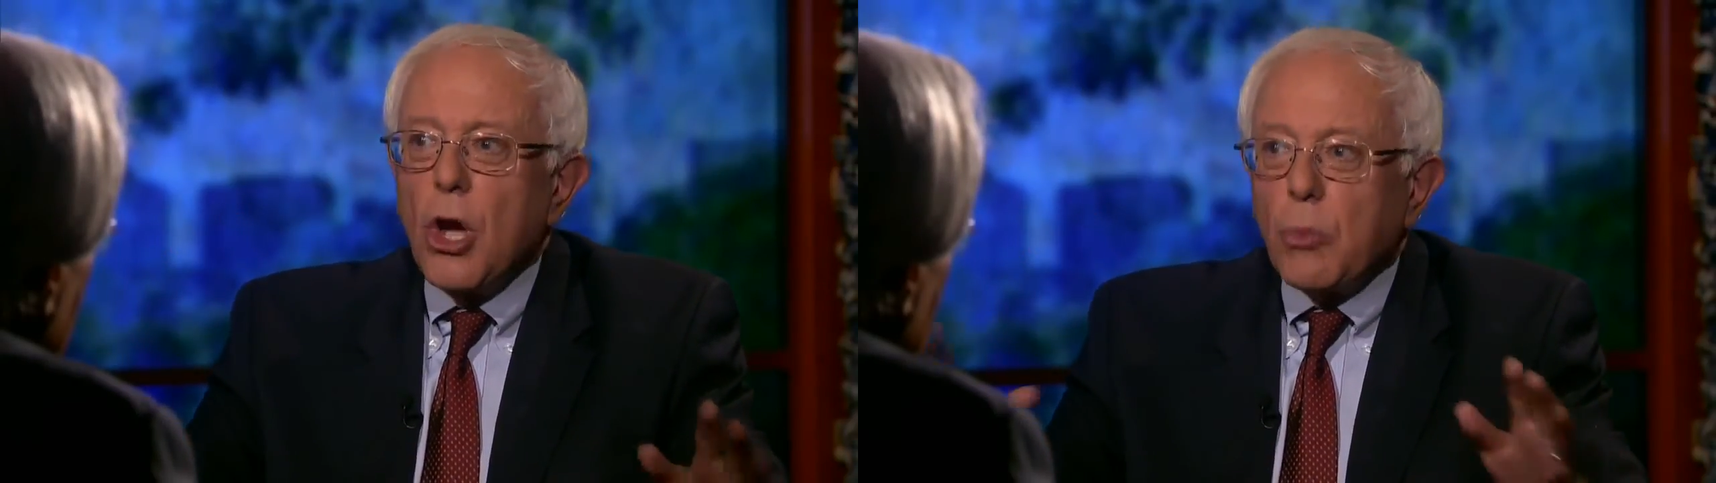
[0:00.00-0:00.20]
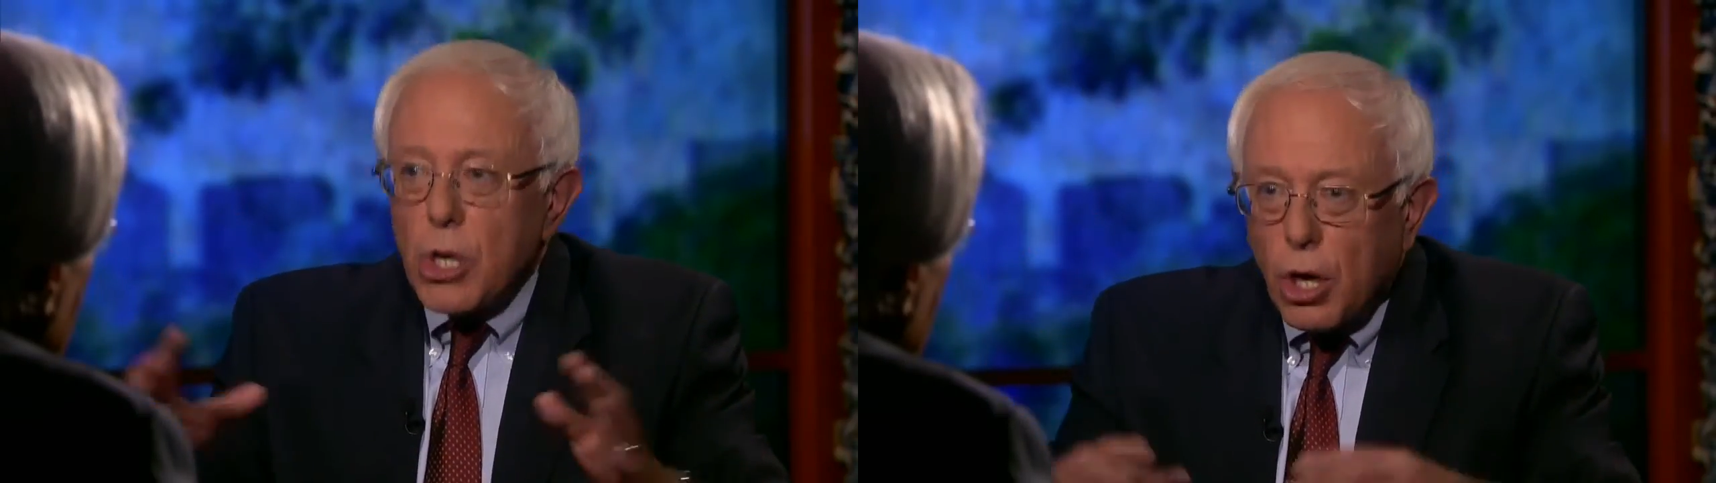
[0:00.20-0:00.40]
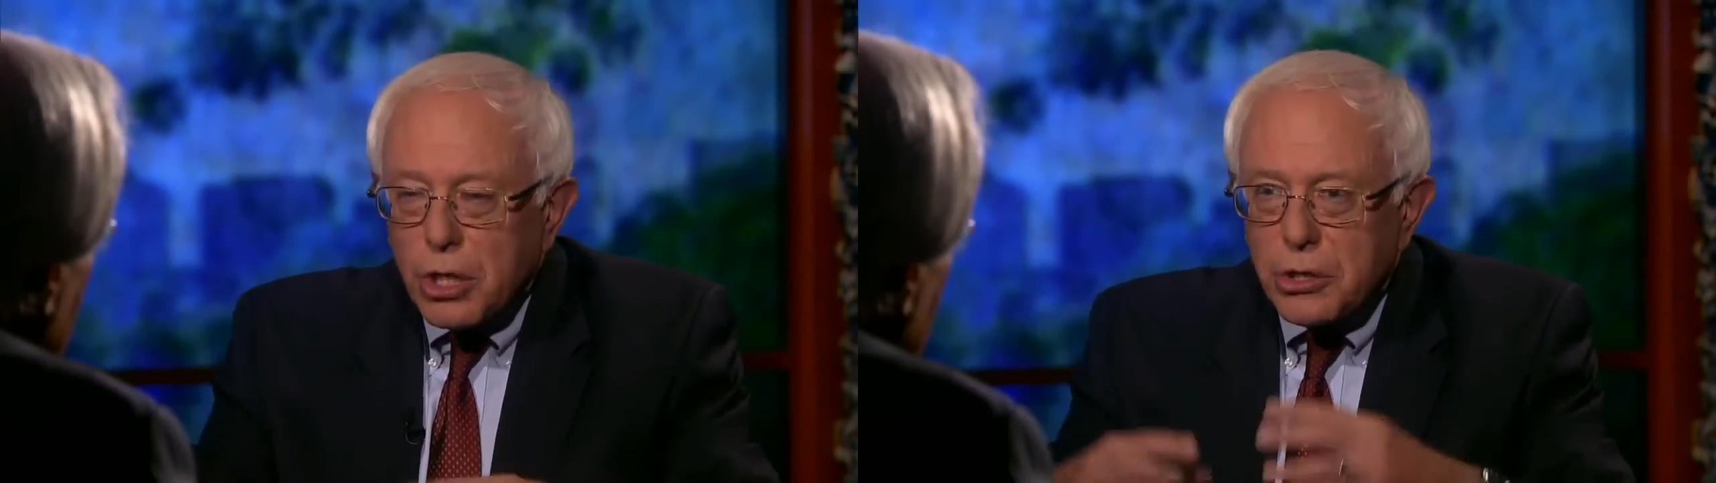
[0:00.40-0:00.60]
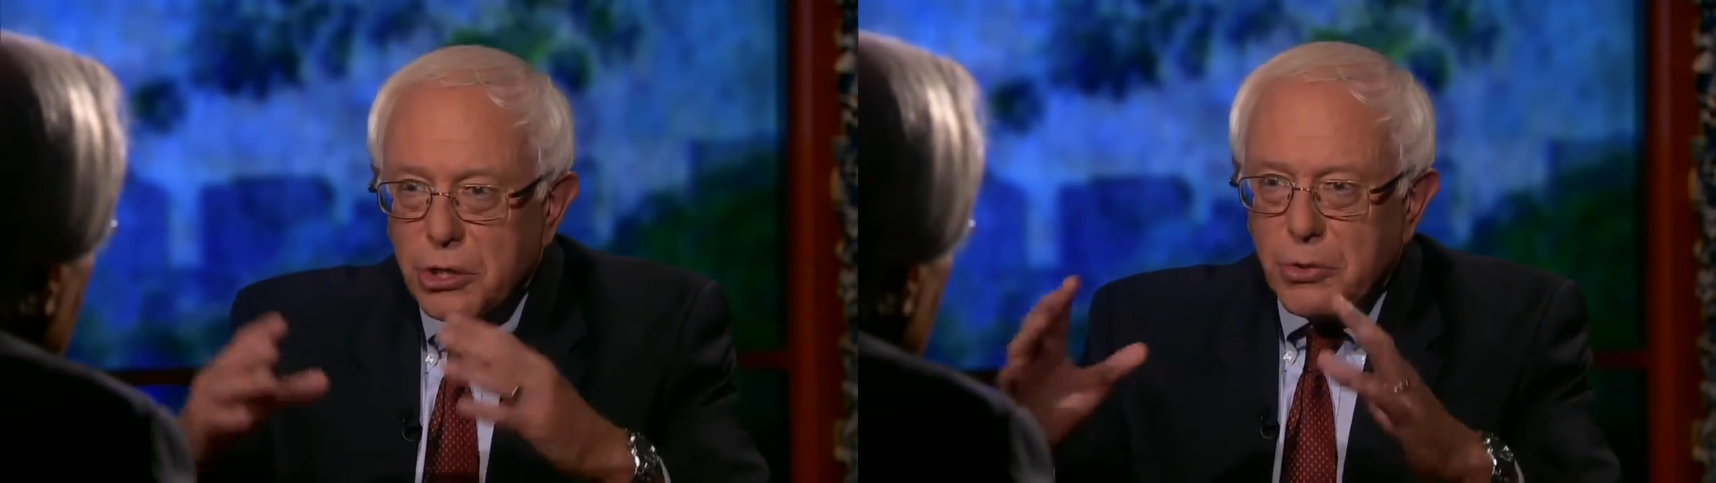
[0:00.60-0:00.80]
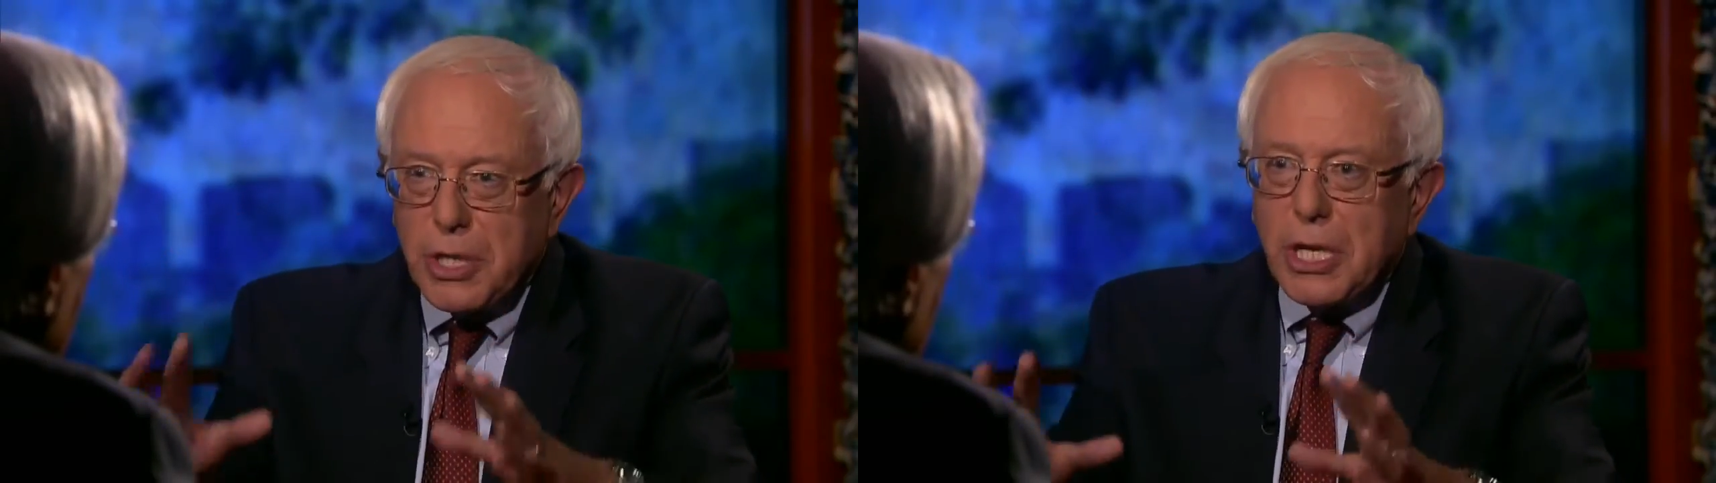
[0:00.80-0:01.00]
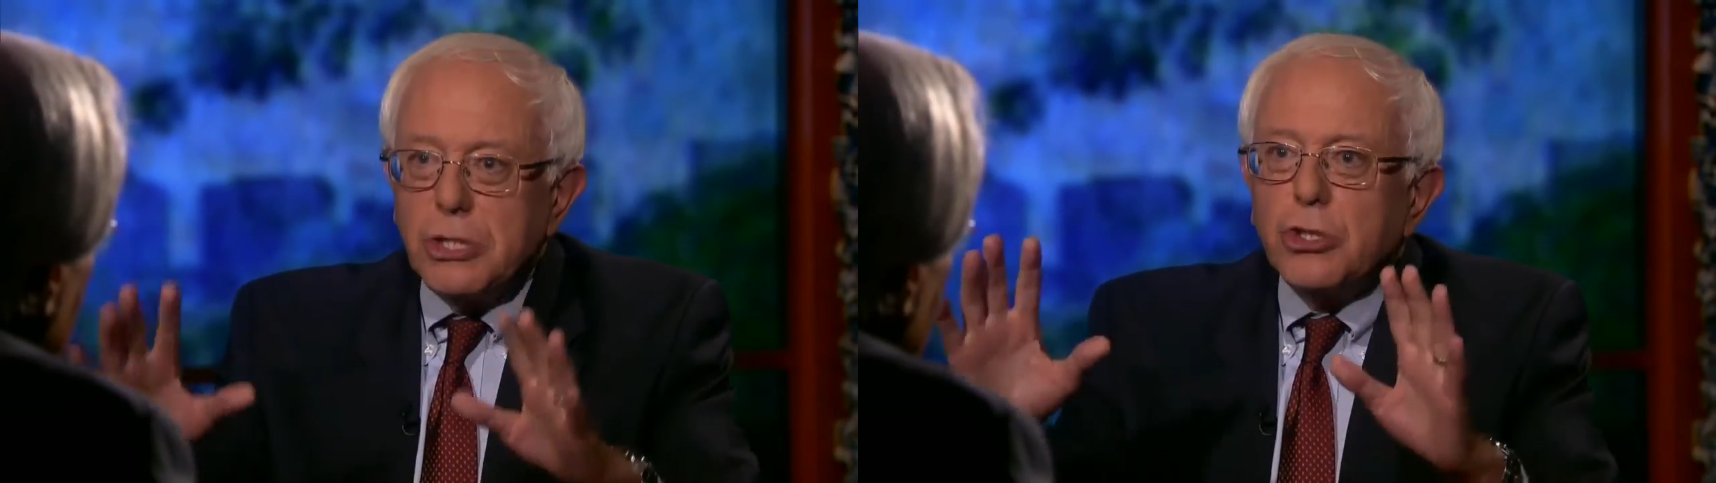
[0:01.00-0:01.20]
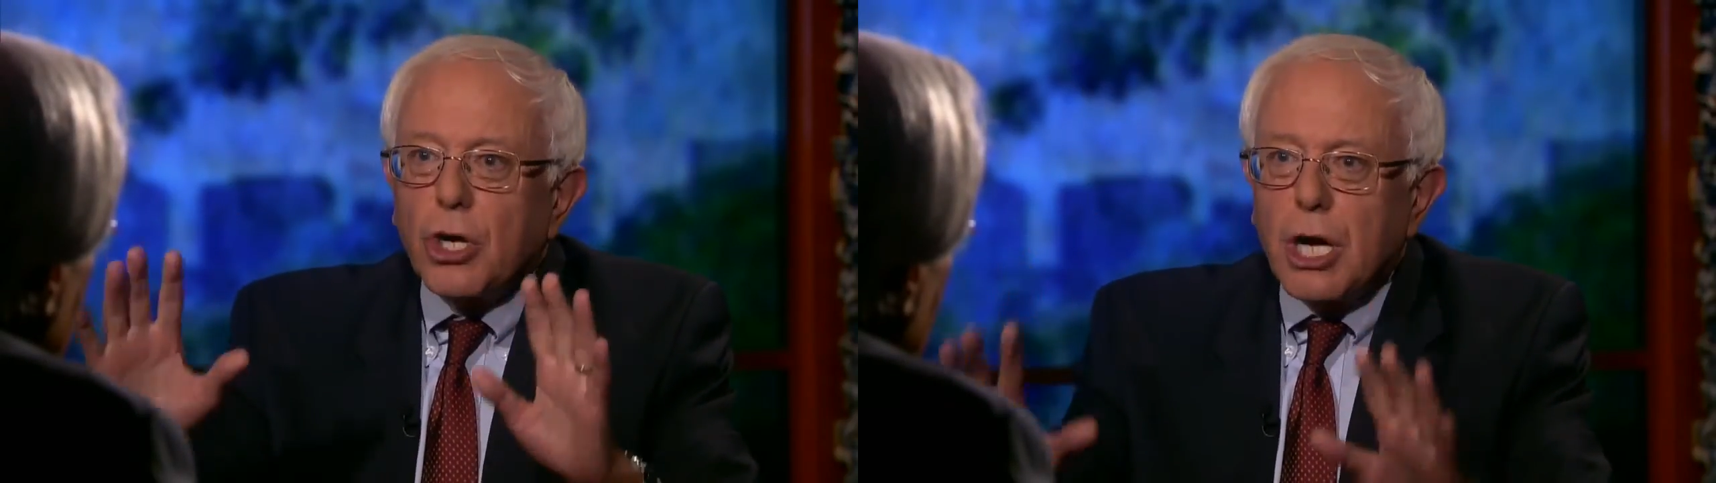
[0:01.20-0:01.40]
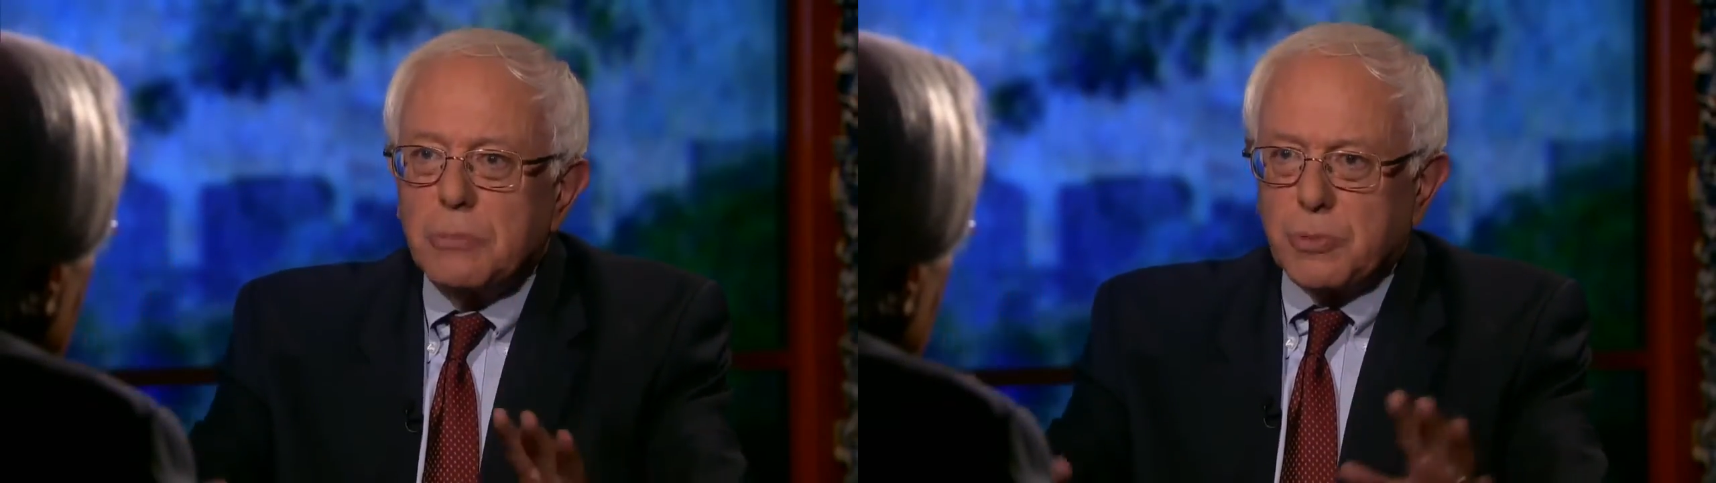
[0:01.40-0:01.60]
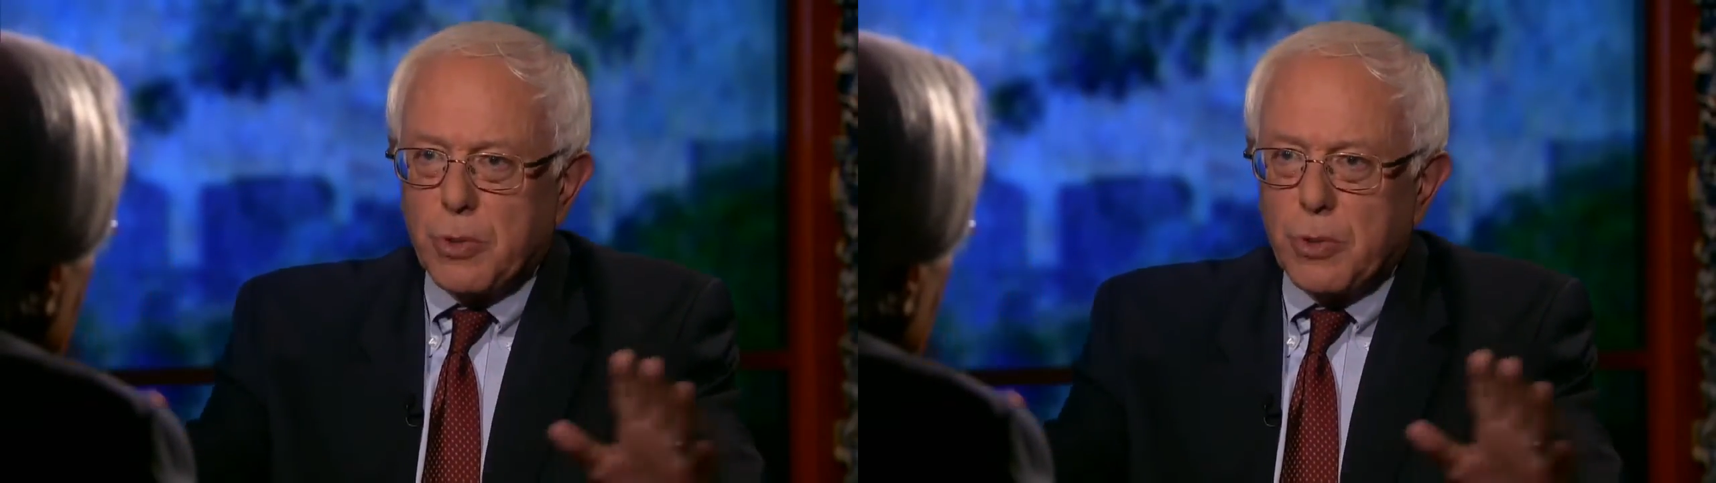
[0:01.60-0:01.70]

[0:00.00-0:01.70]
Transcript: We are going to create a jobs